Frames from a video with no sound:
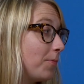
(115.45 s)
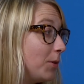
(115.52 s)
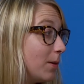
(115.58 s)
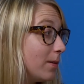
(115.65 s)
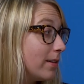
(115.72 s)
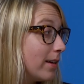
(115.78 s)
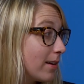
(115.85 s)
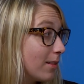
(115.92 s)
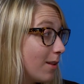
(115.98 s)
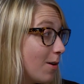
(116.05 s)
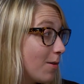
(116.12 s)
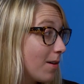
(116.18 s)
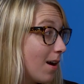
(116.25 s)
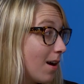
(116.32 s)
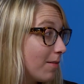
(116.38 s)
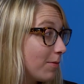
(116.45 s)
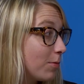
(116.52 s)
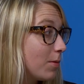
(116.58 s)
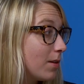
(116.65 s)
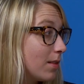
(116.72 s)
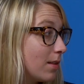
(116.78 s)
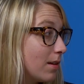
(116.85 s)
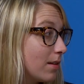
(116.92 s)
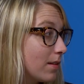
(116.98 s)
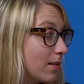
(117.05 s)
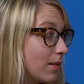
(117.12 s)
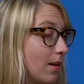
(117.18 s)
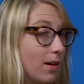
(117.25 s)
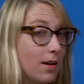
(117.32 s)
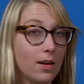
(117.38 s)
You can take a load off with this
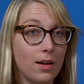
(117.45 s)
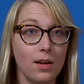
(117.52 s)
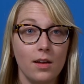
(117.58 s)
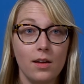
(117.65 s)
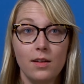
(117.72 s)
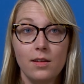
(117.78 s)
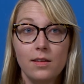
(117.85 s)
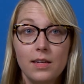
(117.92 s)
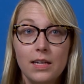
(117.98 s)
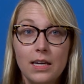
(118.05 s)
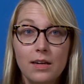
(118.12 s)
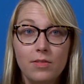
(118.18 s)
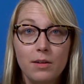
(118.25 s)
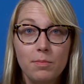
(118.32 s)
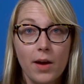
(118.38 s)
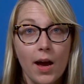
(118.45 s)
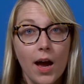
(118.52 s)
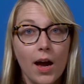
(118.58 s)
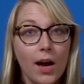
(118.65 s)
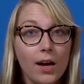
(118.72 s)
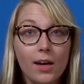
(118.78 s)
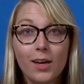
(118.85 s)
T V pack.